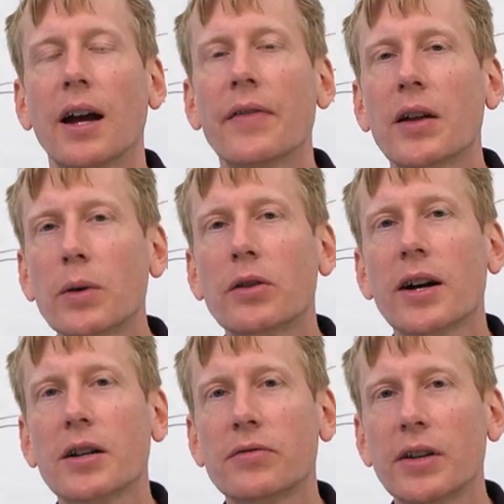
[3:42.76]
And then we
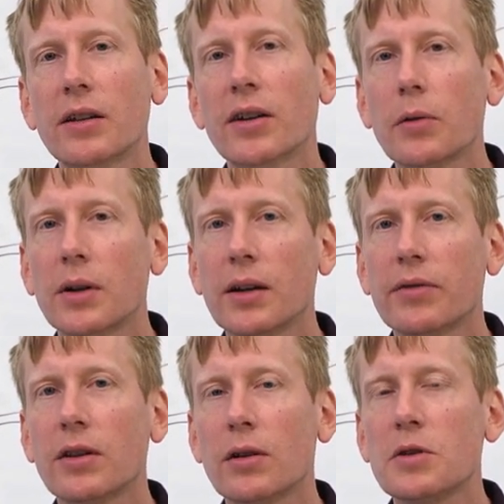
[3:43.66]
try to figure out,
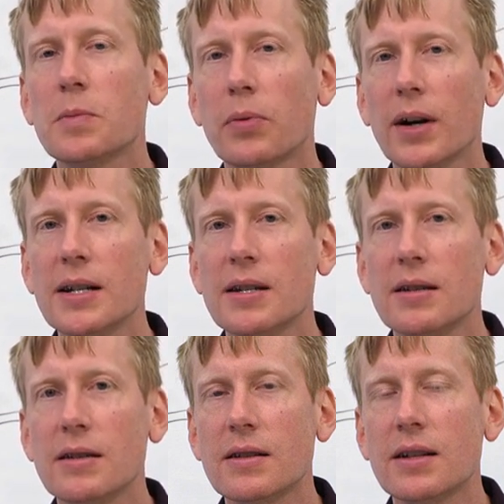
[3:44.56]
given those
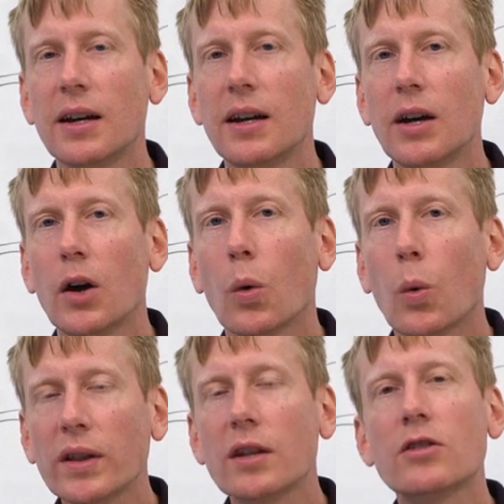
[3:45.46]
prices,
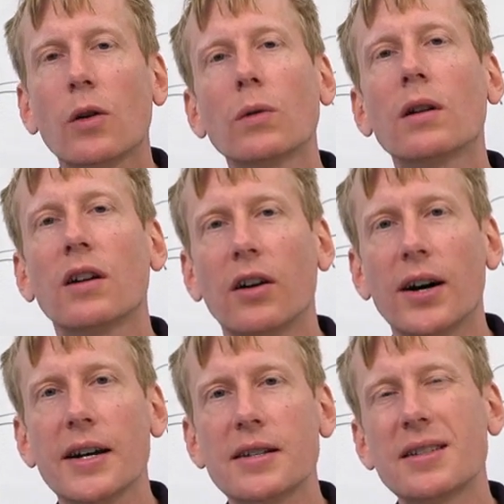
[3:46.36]
what the total
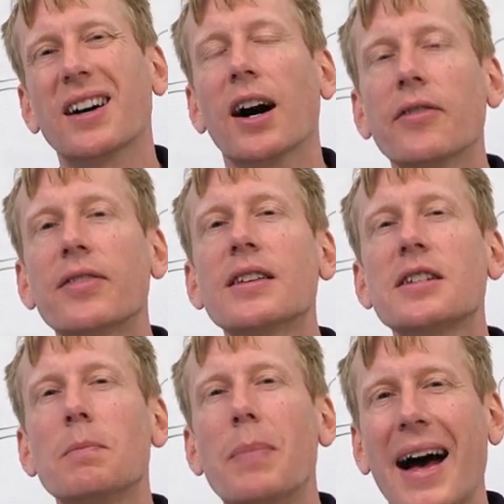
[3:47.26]
cost of
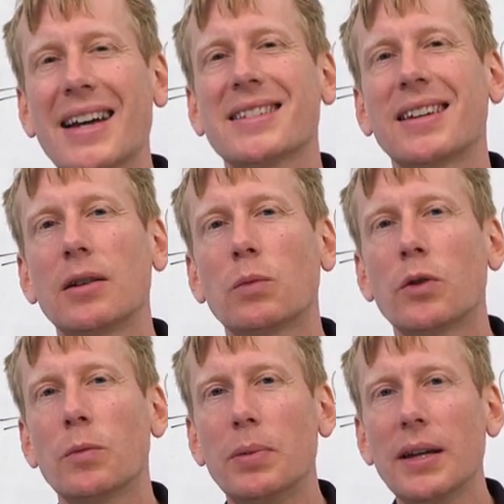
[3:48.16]
this basket
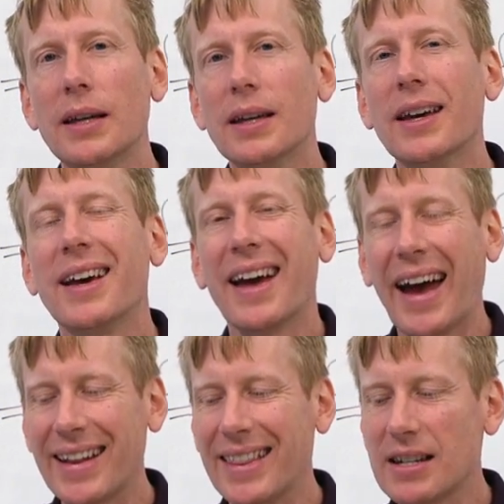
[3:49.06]
would be
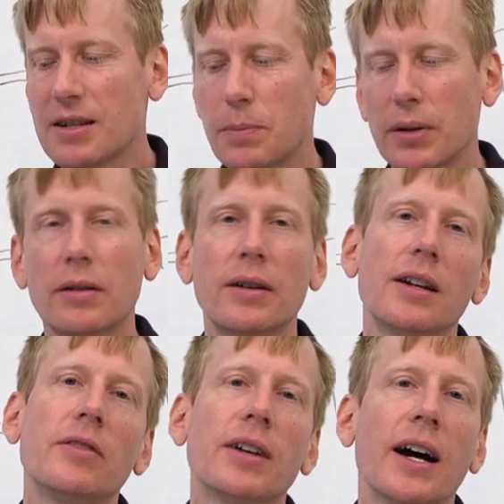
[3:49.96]
at this
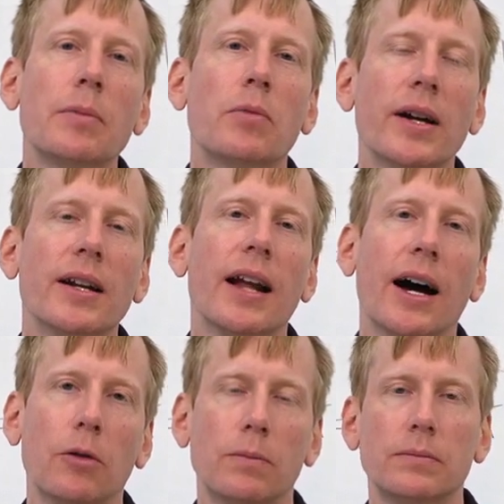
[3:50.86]
period of time right
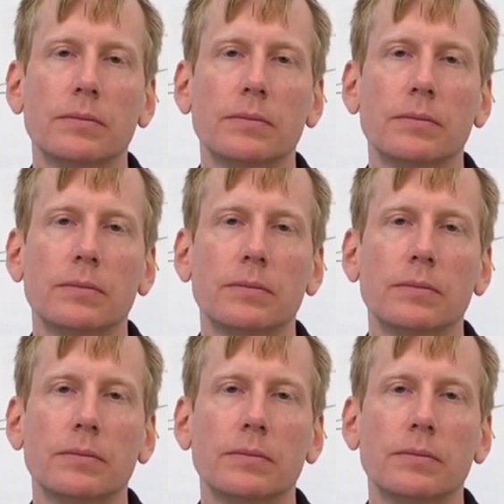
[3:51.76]
now.